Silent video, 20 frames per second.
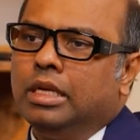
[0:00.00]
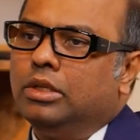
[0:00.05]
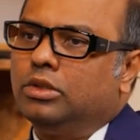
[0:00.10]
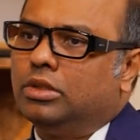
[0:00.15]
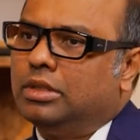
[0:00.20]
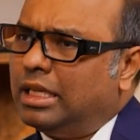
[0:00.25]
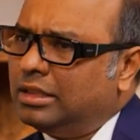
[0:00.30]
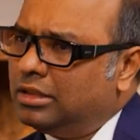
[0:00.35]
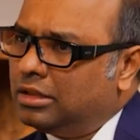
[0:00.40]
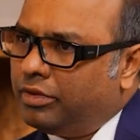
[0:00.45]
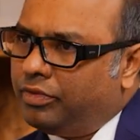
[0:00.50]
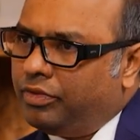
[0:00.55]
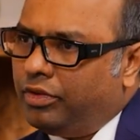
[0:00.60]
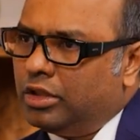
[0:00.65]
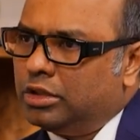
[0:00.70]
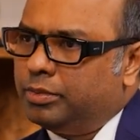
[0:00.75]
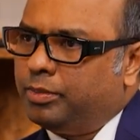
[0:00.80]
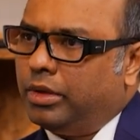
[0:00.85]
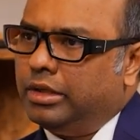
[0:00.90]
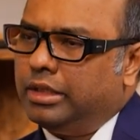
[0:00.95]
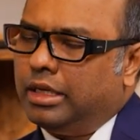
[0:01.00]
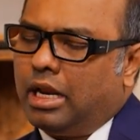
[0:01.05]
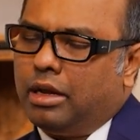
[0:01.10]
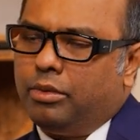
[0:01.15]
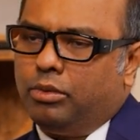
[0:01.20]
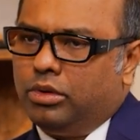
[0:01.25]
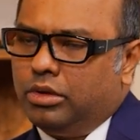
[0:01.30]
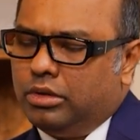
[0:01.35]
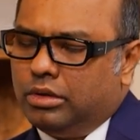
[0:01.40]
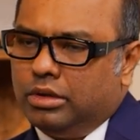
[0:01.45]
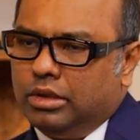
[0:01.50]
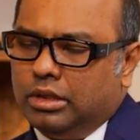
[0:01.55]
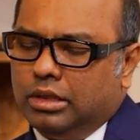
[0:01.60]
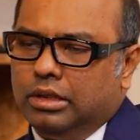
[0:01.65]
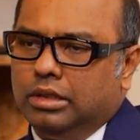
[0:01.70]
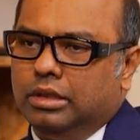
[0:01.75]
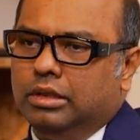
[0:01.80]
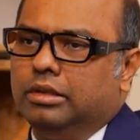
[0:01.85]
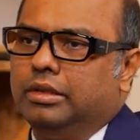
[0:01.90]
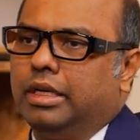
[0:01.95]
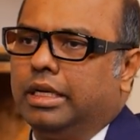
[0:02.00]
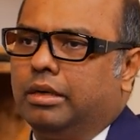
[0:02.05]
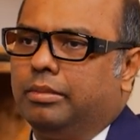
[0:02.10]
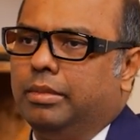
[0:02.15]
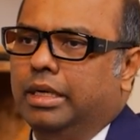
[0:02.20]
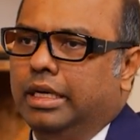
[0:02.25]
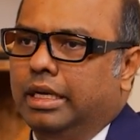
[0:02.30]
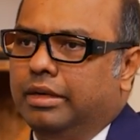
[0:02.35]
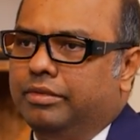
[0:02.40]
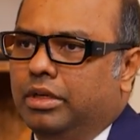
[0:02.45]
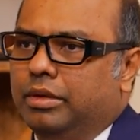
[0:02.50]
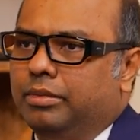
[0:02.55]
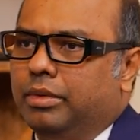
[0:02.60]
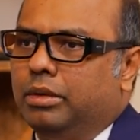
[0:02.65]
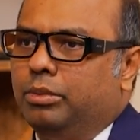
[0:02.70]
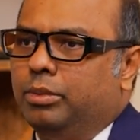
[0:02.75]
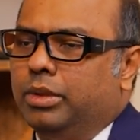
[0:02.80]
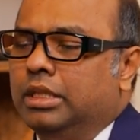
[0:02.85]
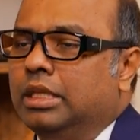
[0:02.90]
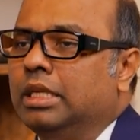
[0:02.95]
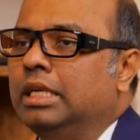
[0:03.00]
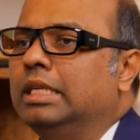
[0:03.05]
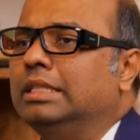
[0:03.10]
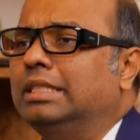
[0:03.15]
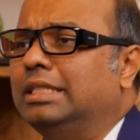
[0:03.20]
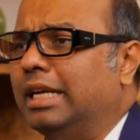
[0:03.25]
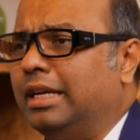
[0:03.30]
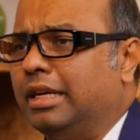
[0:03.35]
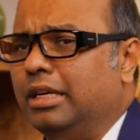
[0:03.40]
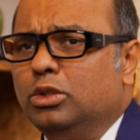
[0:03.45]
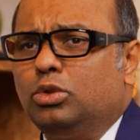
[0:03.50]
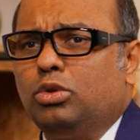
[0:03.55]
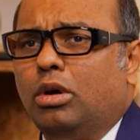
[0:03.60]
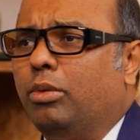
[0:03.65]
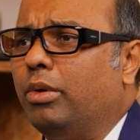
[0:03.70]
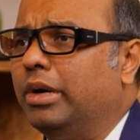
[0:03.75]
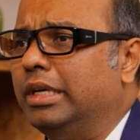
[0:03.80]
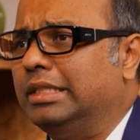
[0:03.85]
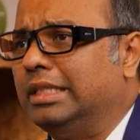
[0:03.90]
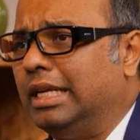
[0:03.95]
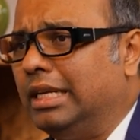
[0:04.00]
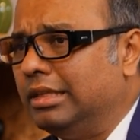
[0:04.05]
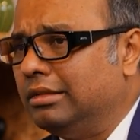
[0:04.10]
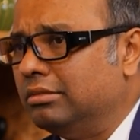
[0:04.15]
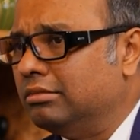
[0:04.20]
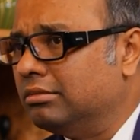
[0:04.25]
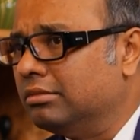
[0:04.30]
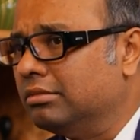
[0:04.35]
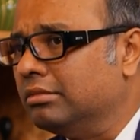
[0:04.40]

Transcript: So that's the first point that I would recommend everyone with. Second is to avoid selling.